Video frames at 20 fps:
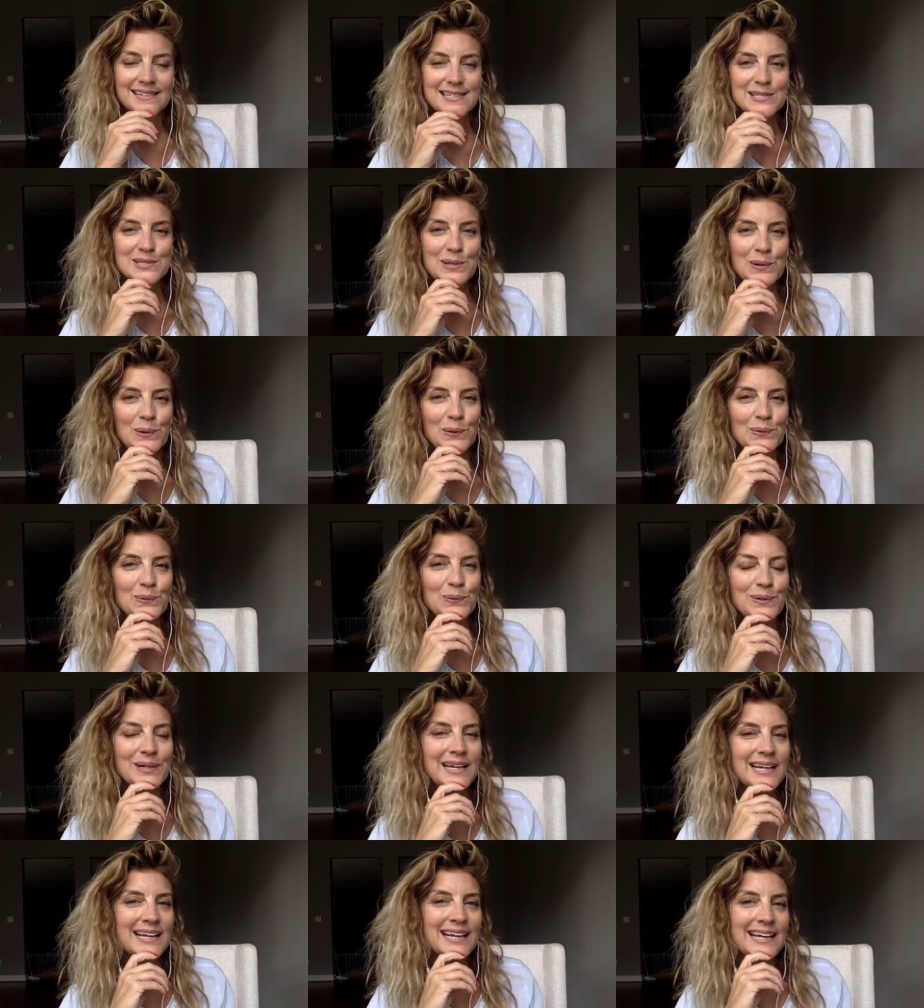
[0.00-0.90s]

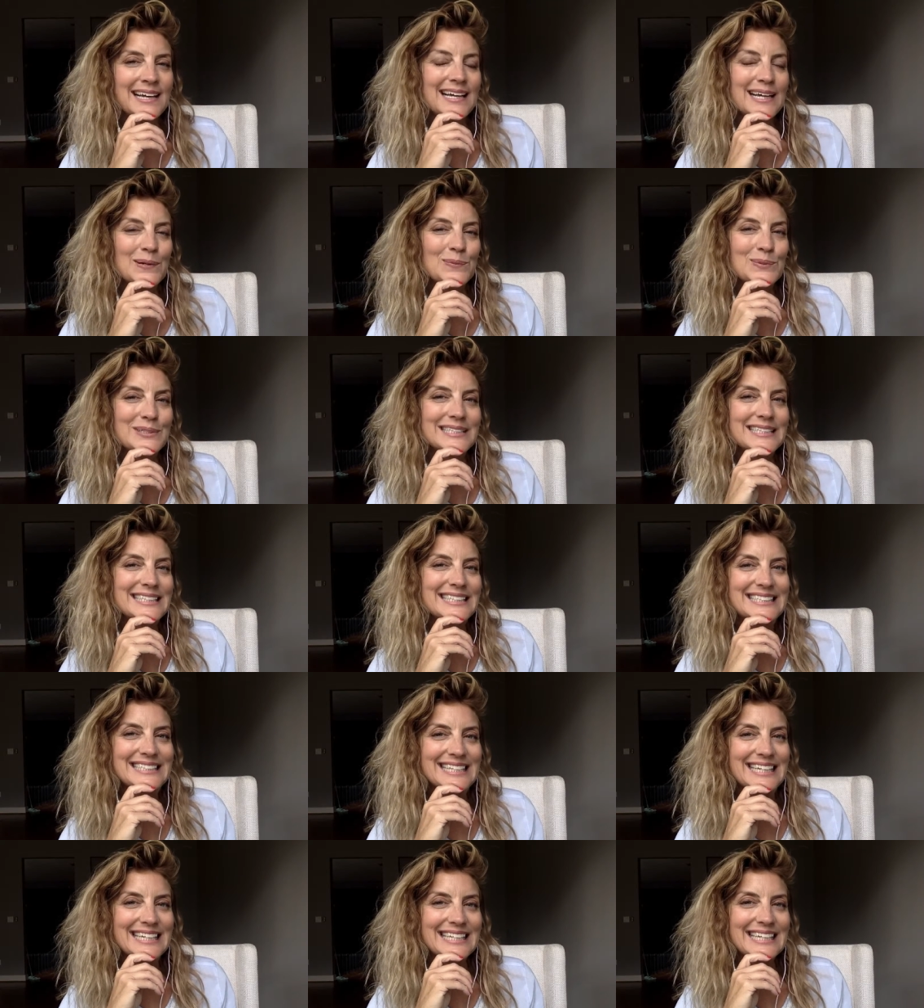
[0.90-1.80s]
So, wanted to
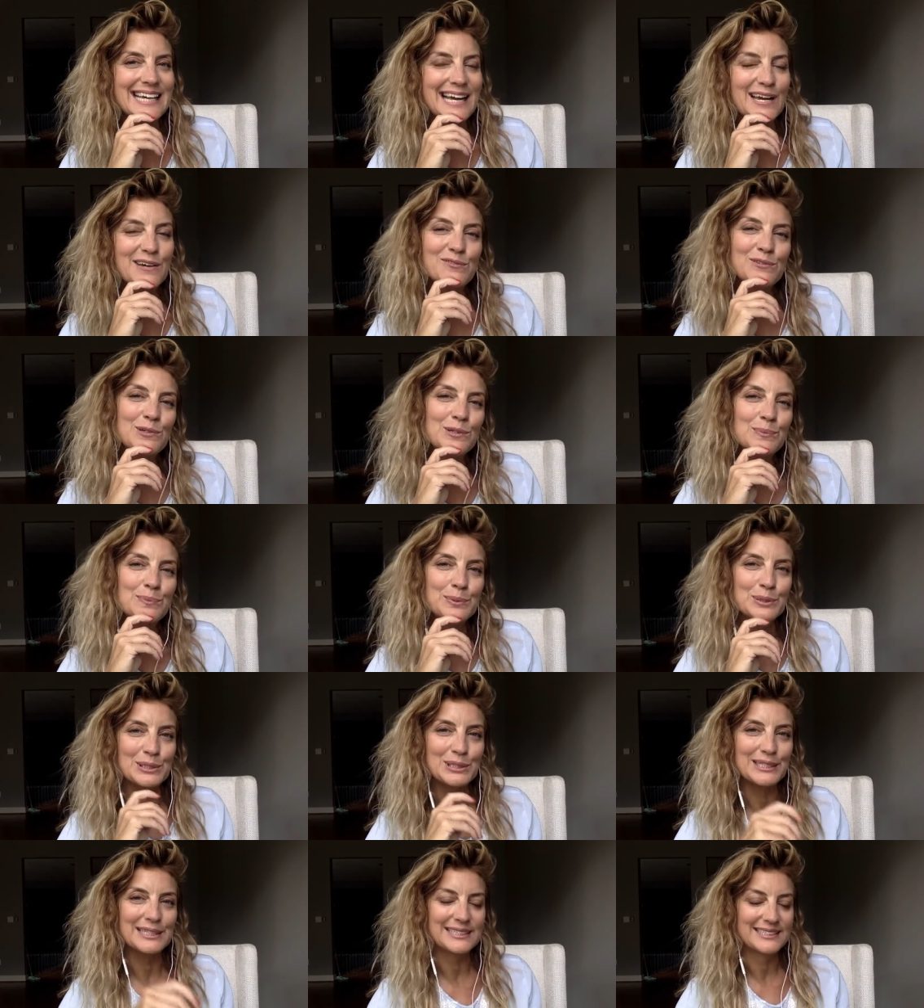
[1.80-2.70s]
tell you I wrote a
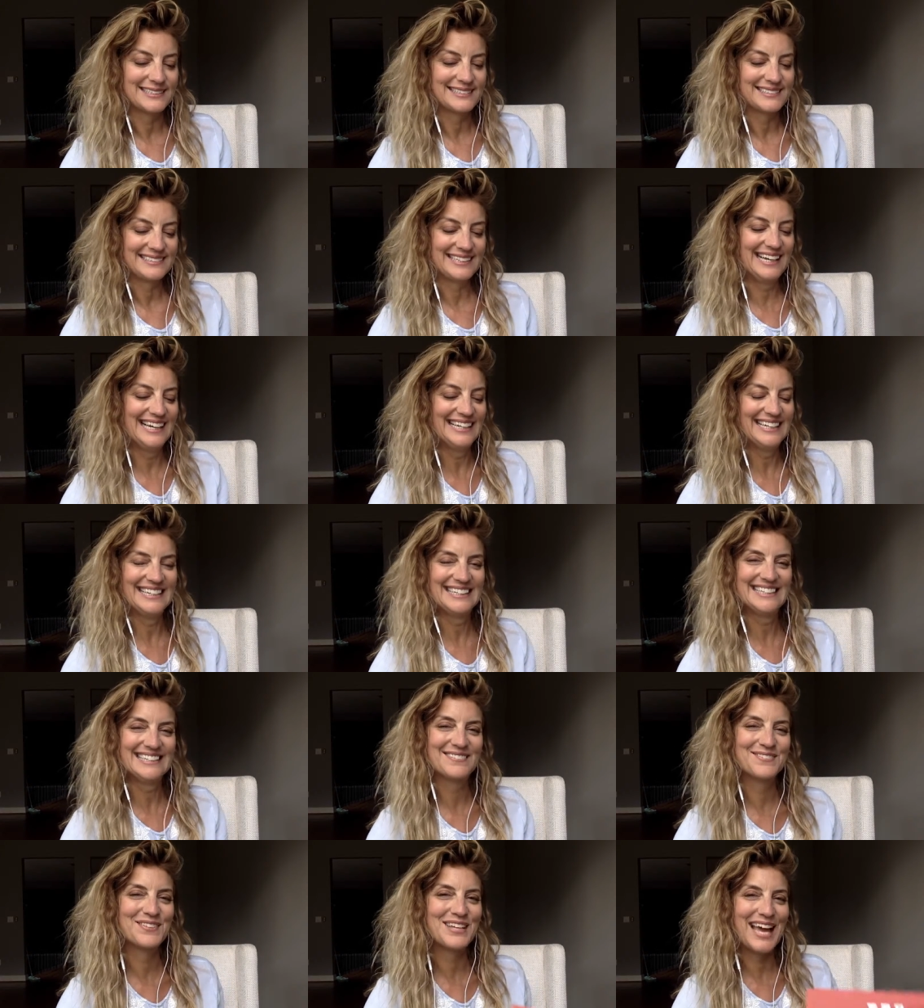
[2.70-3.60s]
book
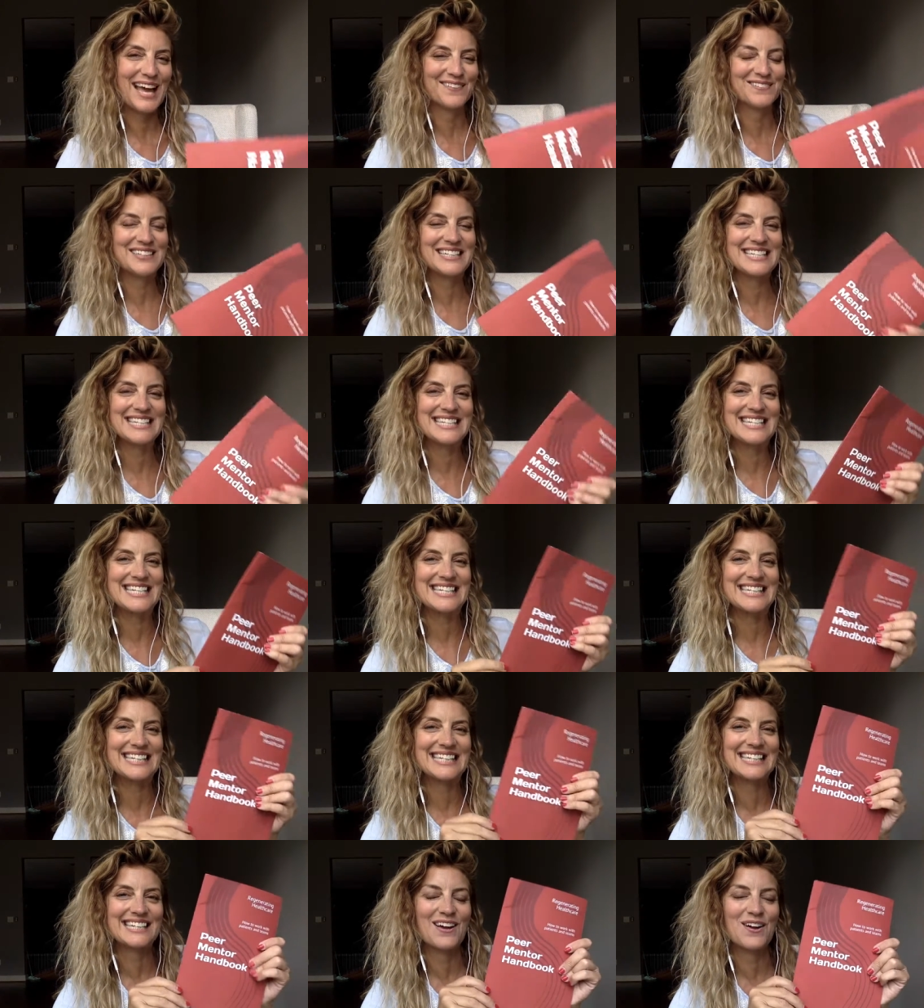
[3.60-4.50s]
if you haven't seen
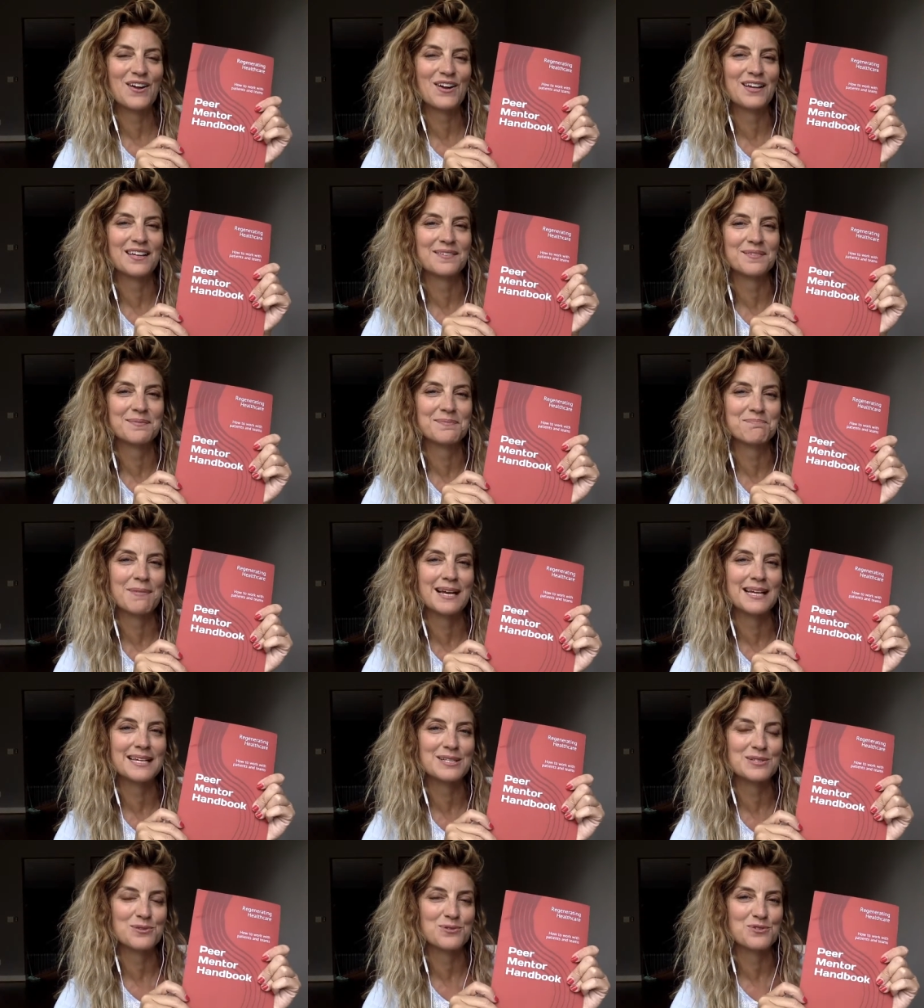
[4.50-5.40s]
it on
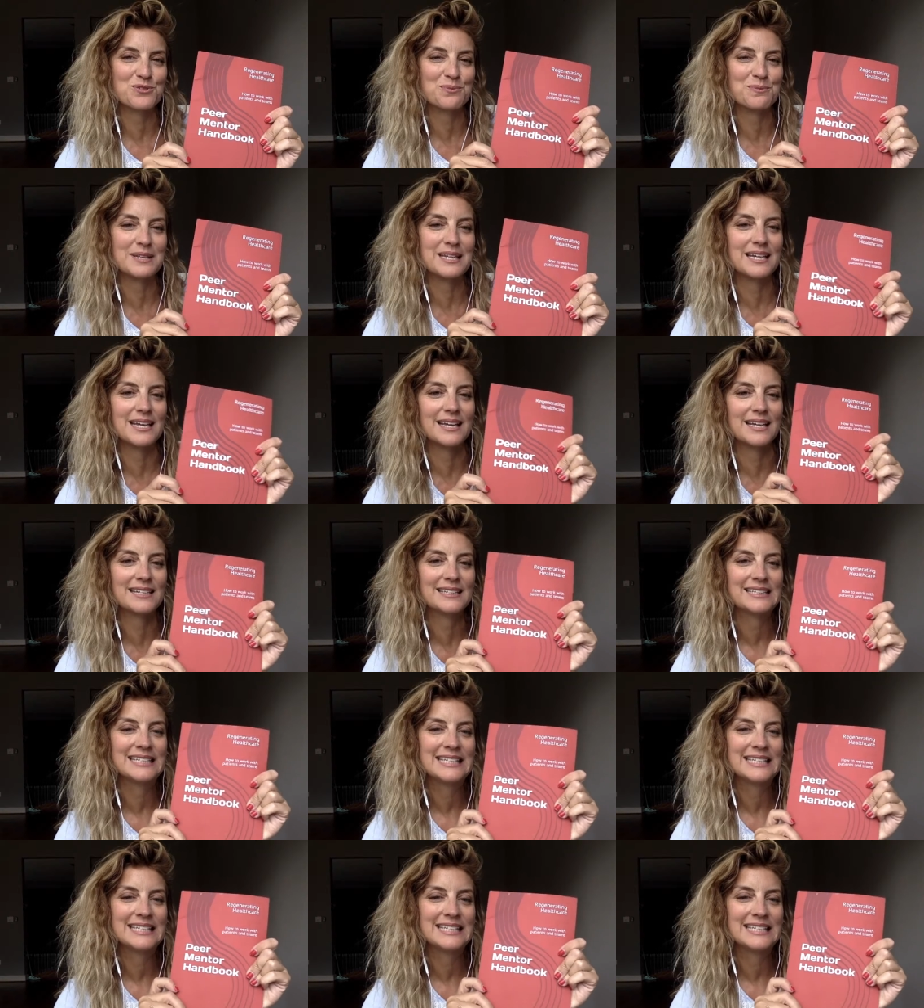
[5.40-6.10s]
my social media.